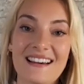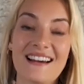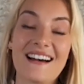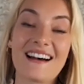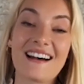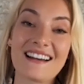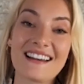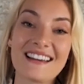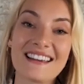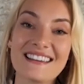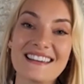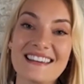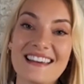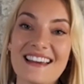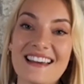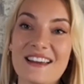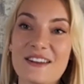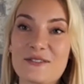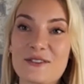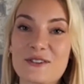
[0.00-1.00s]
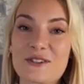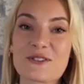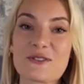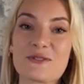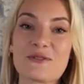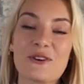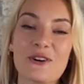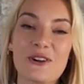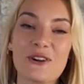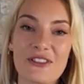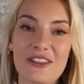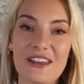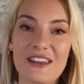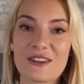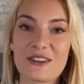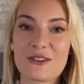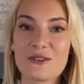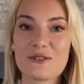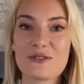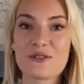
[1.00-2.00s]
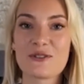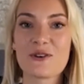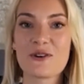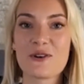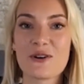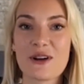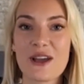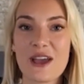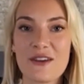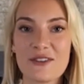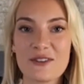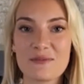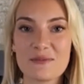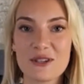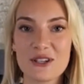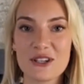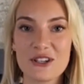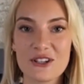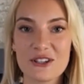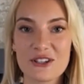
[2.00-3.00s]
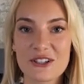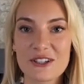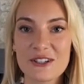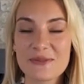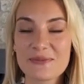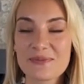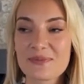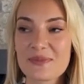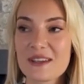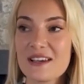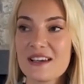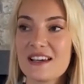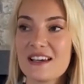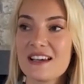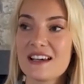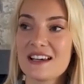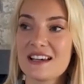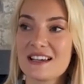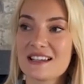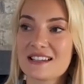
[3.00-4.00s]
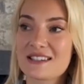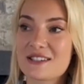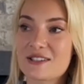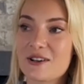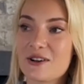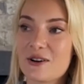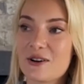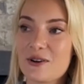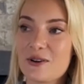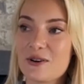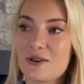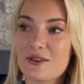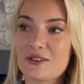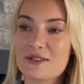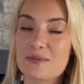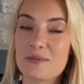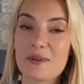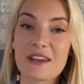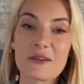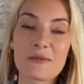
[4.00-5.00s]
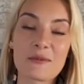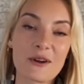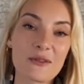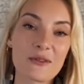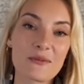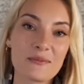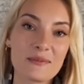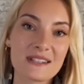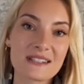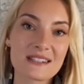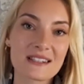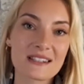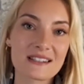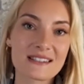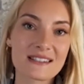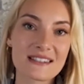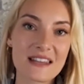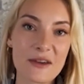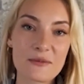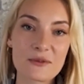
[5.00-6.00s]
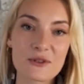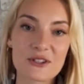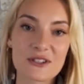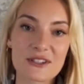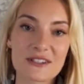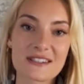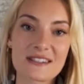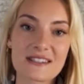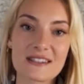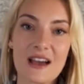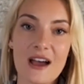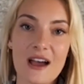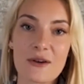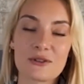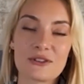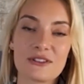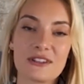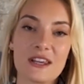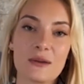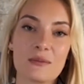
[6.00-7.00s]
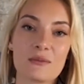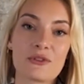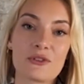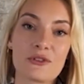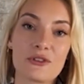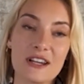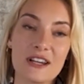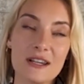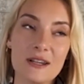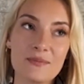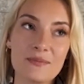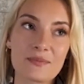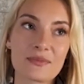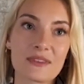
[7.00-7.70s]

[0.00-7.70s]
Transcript: Hi, and first of all, thank you for having me here. So speaking about misconceptions, I would name three.